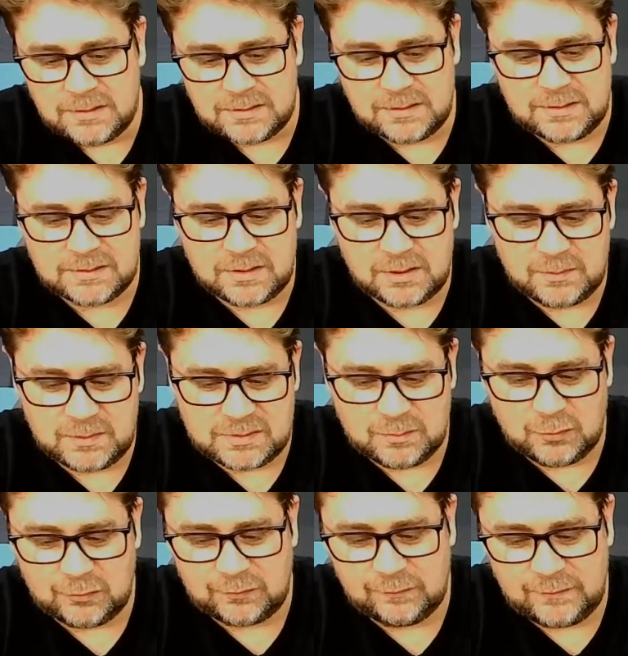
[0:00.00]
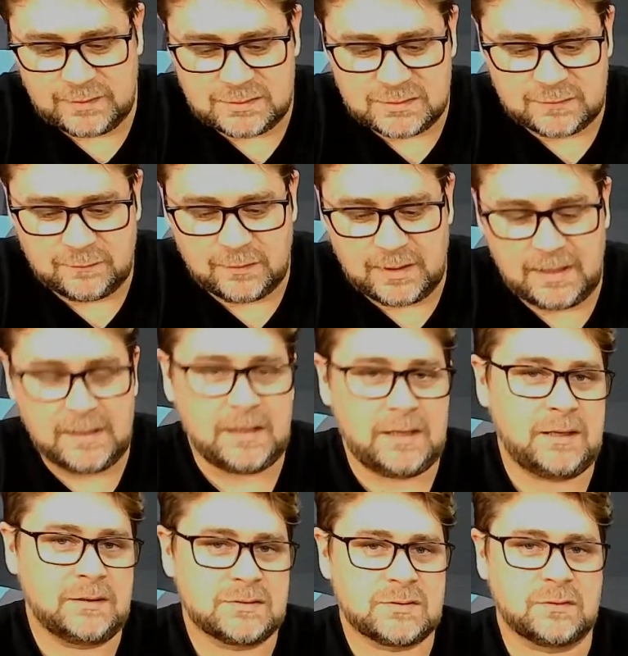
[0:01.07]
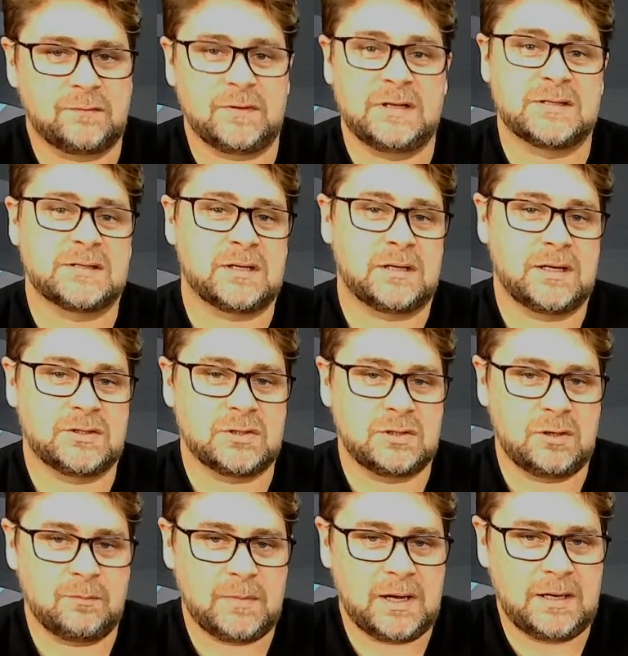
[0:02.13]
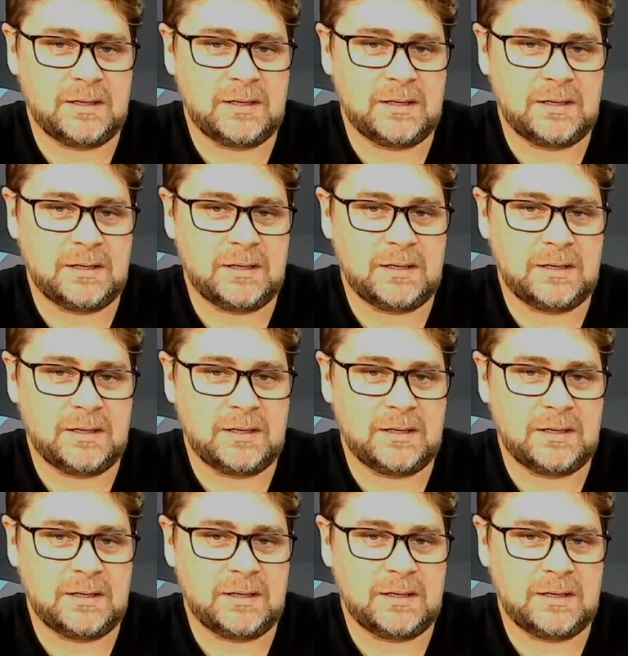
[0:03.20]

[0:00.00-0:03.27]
So that's going to be some awesome features for any sort of installation you may